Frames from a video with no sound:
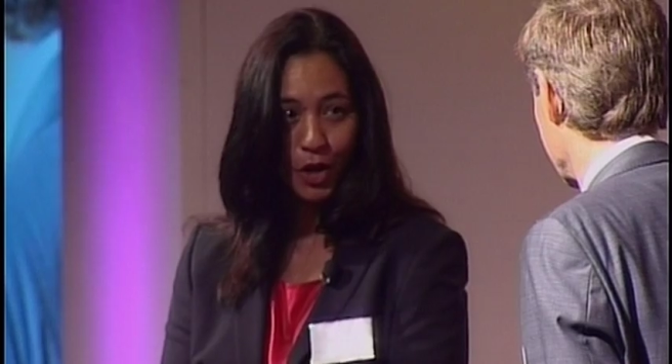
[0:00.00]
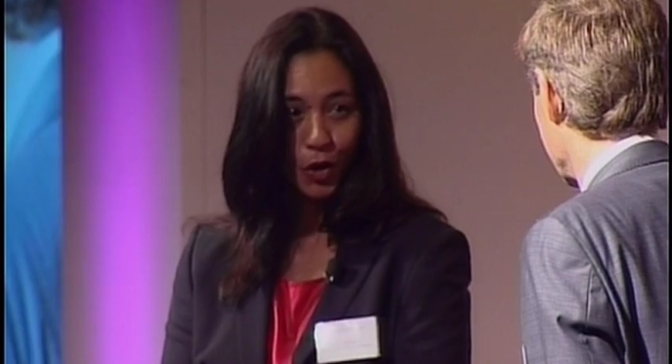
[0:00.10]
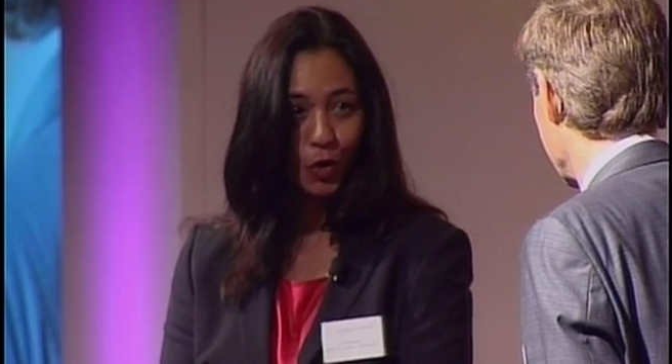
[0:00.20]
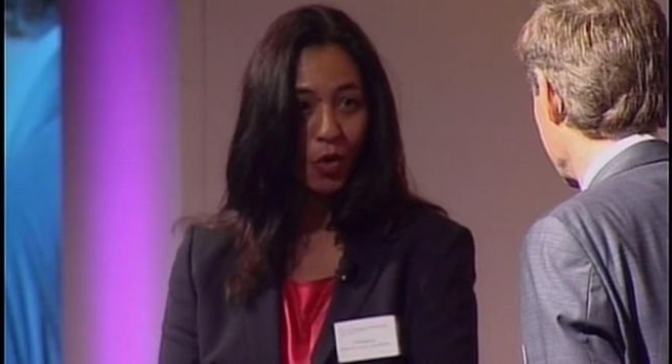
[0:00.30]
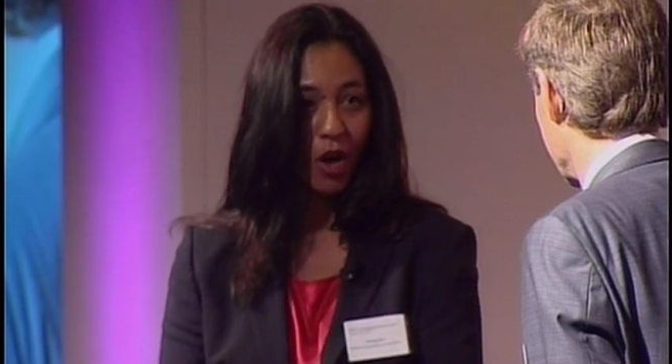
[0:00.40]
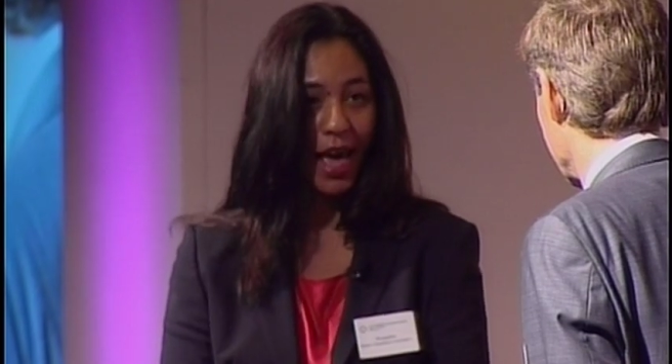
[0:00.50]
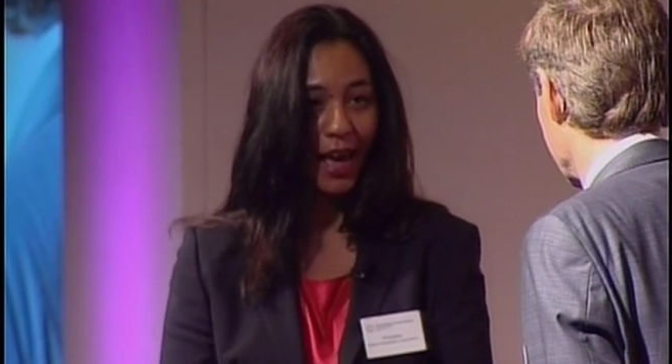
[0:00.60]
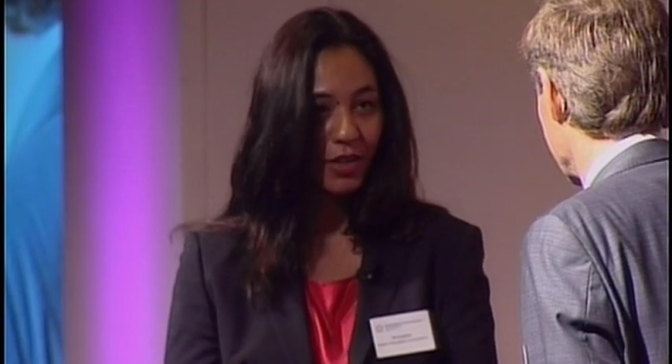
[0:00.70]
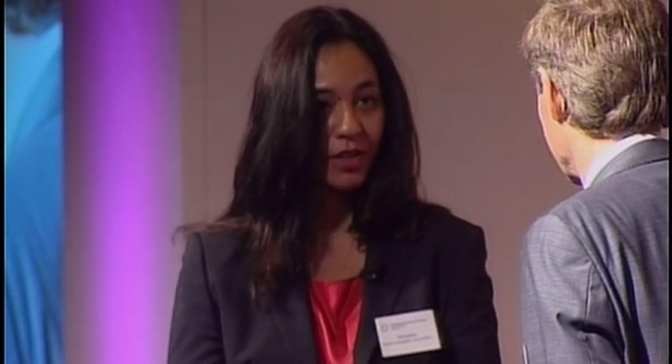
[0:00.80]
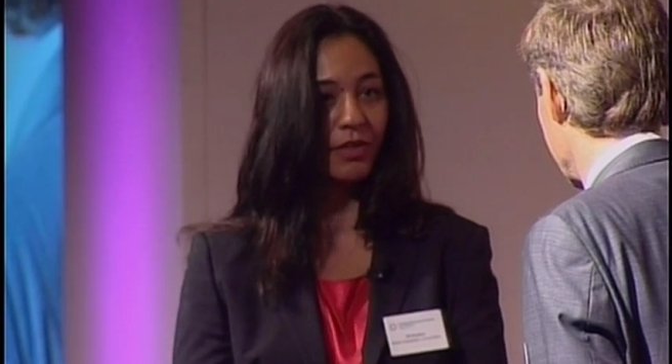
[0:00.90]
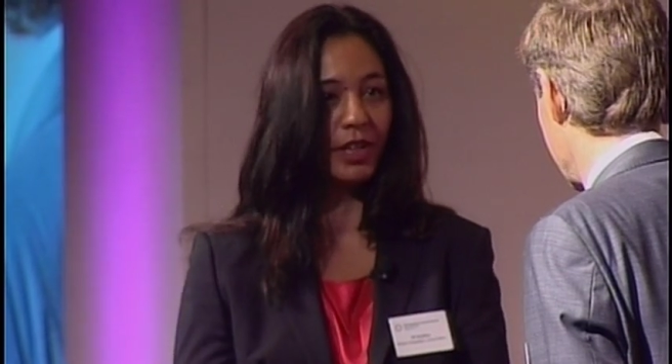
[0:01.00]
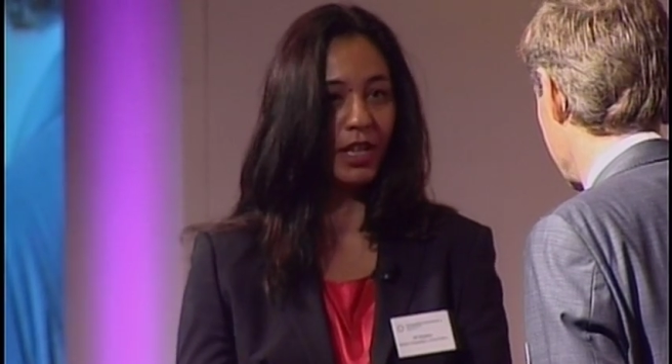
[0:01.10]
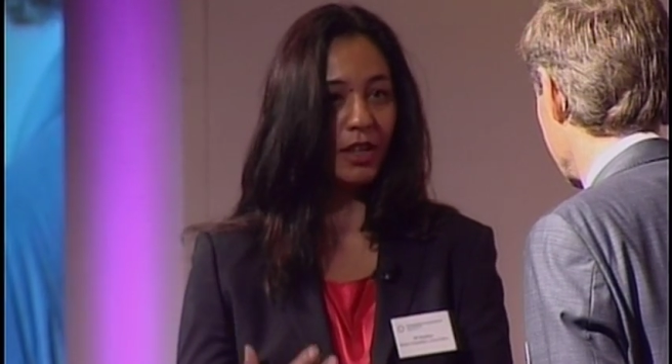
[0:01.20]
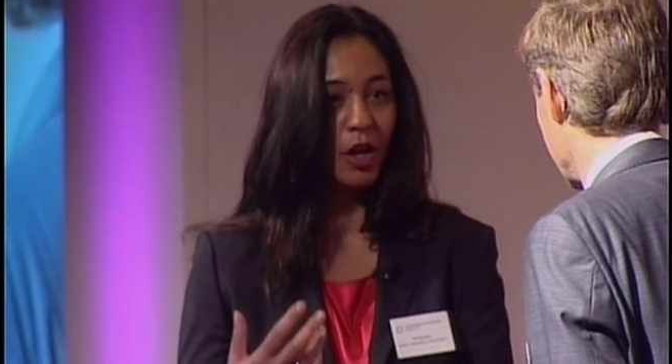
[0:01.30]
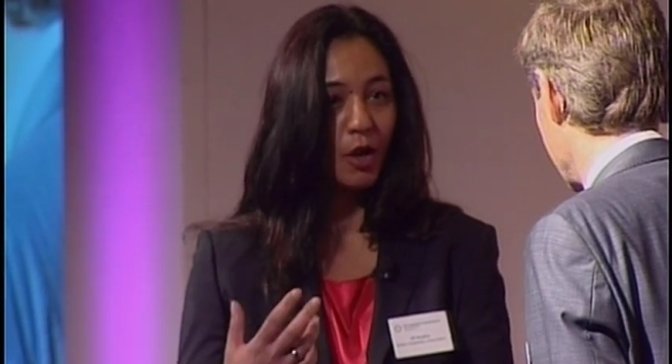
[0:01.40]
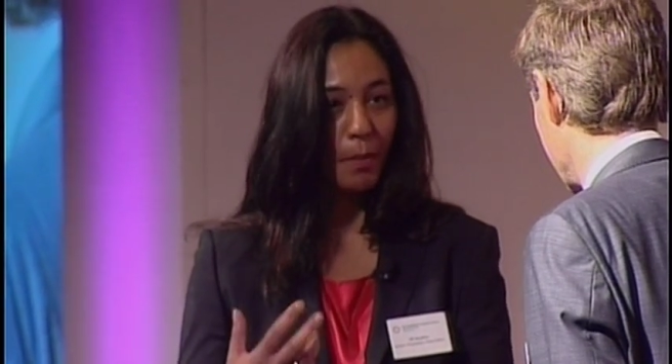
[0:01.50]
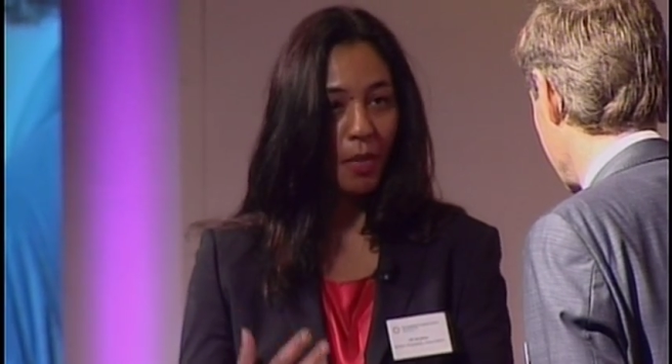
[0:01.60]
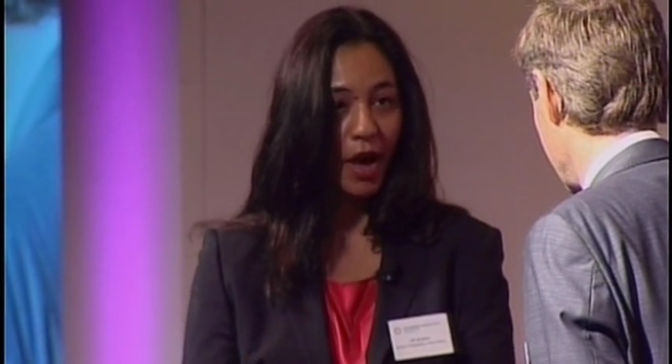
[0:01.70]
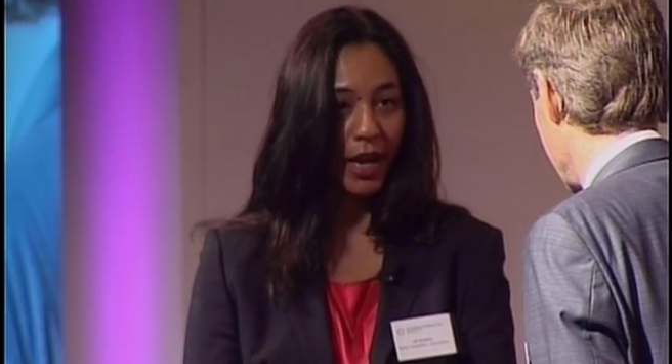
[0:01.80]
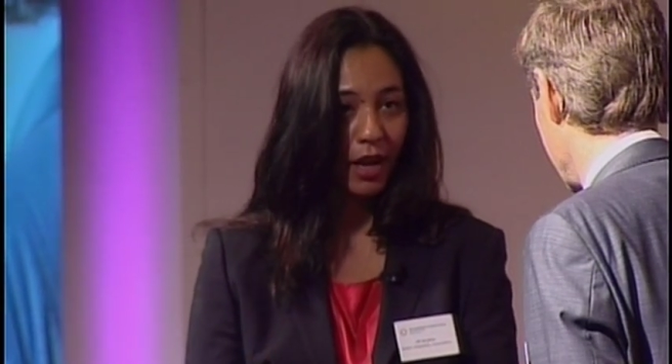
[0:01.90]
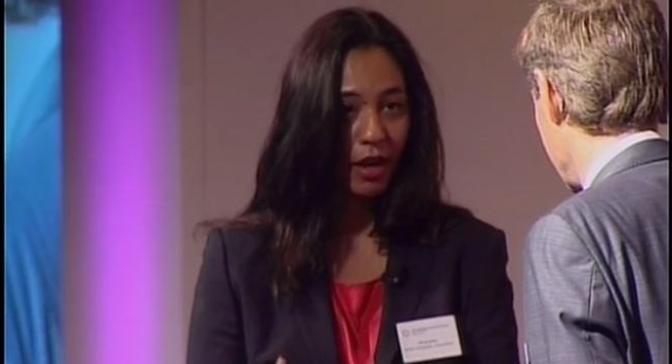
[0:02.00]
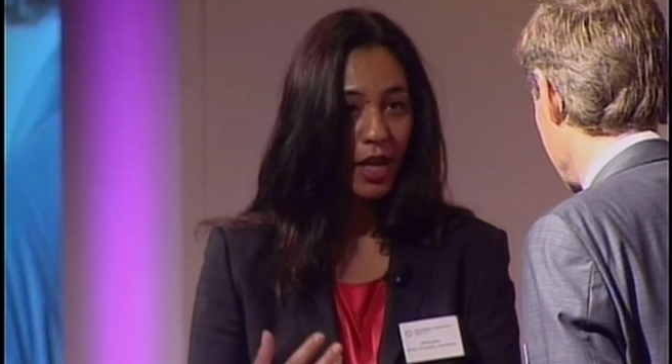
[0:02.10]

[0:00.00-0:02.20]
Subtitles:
who are actively buying